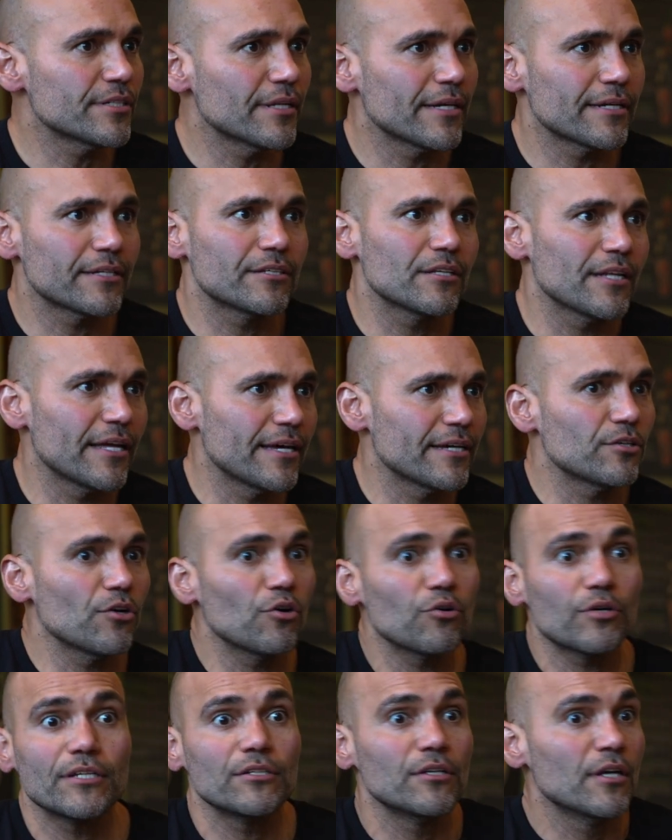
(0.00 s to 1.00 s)
Like, you're like,
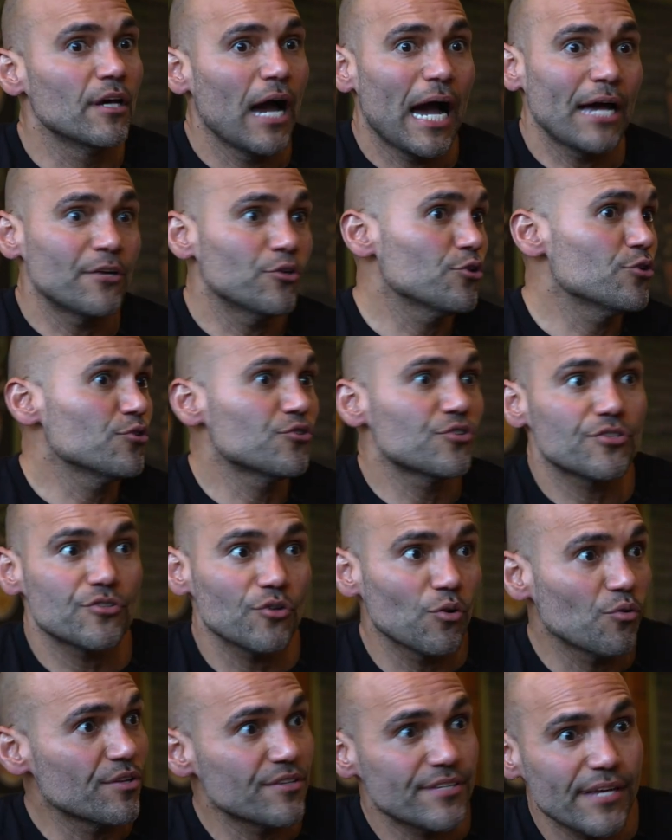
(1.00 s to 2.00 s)
yo, I know you just
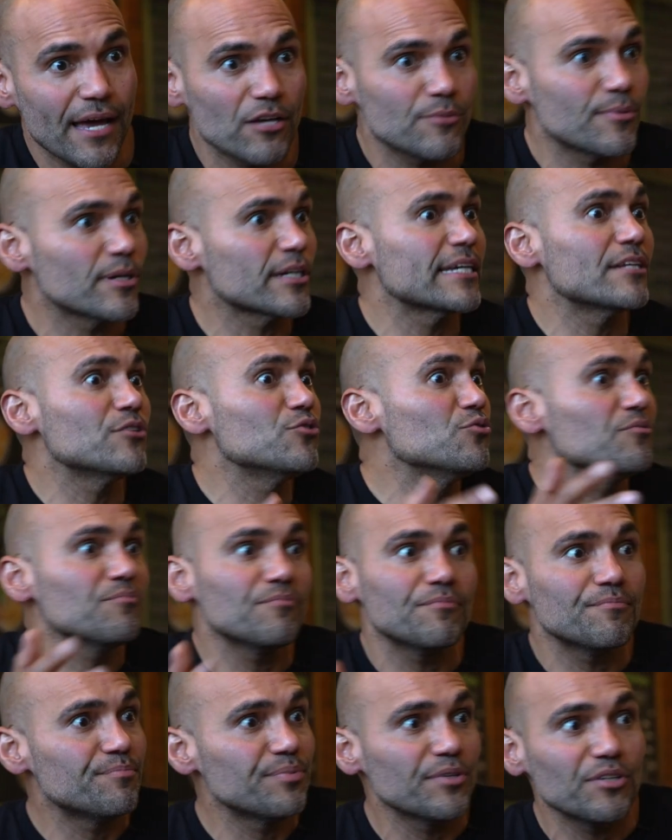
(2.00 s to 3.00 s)
sold this house, but can you
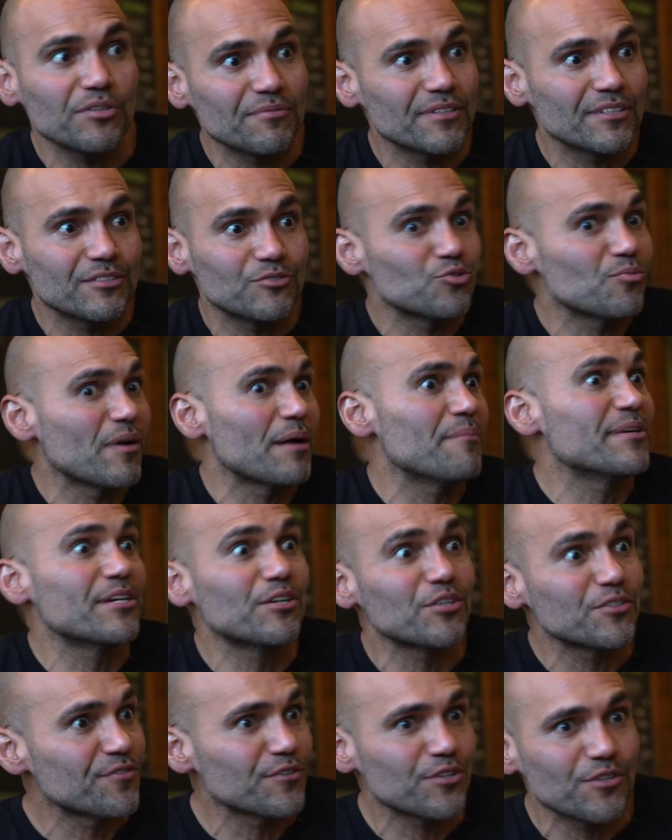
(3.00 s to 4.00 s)
do my
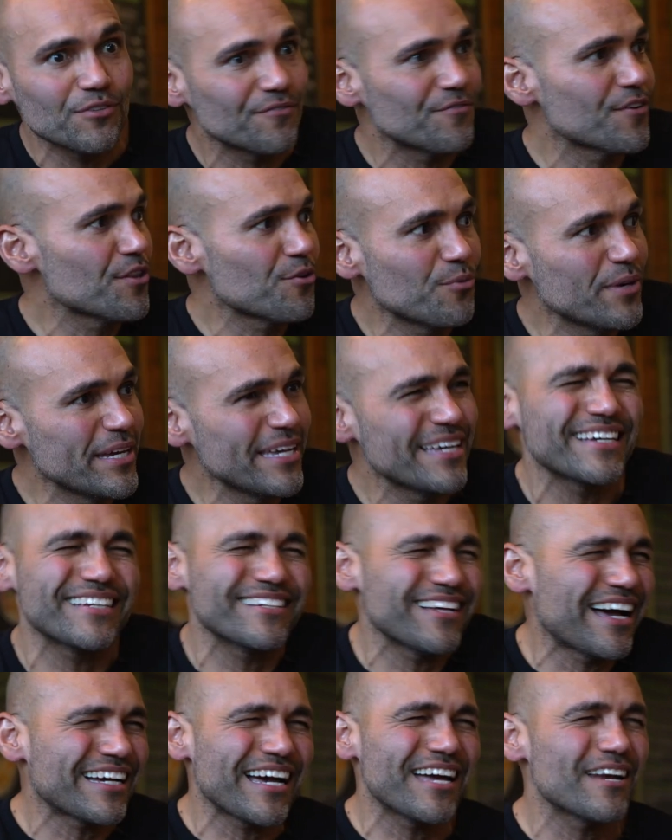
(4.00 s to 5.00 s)
meals for the week? And
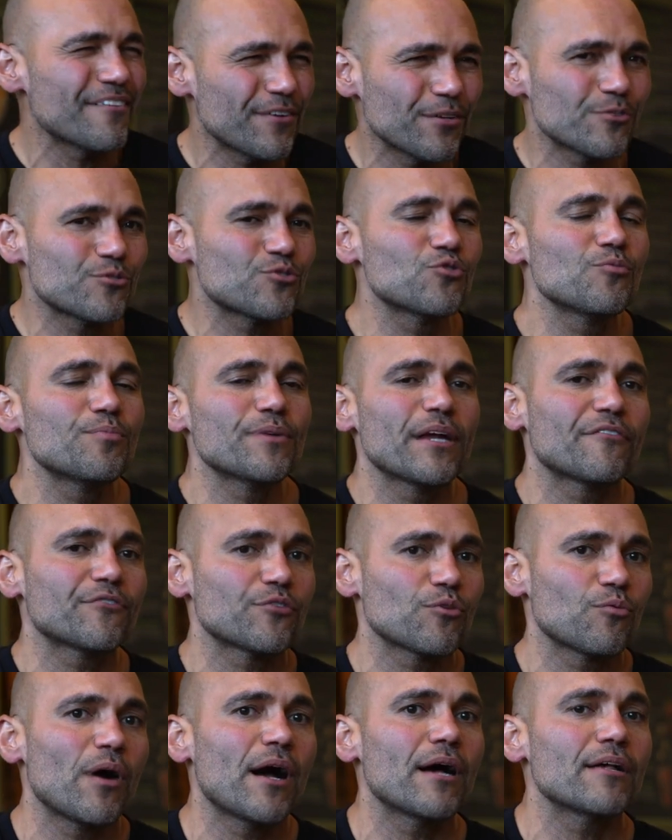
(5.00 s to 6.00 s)
I kind of felt stupid after
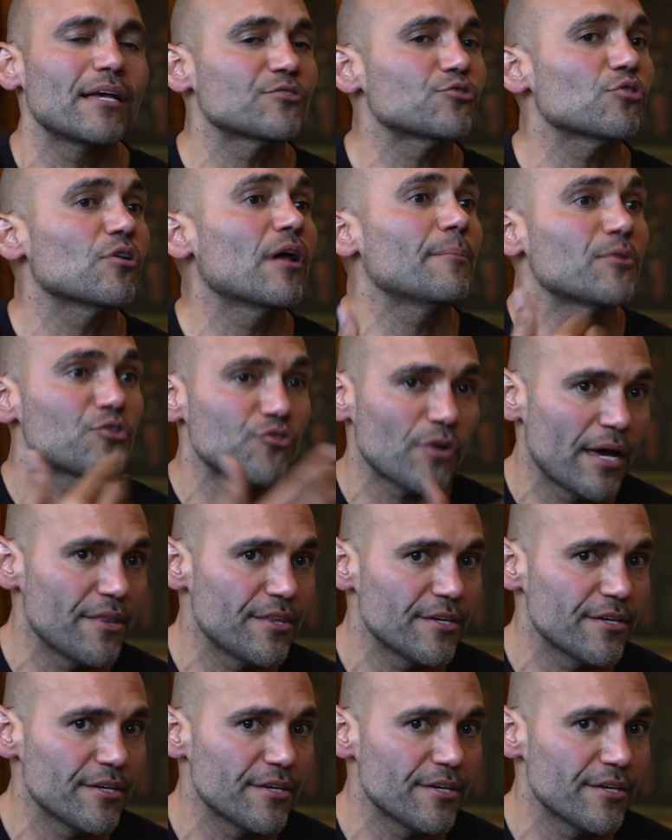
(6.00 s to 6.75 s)
a while. I told her I'm gonna try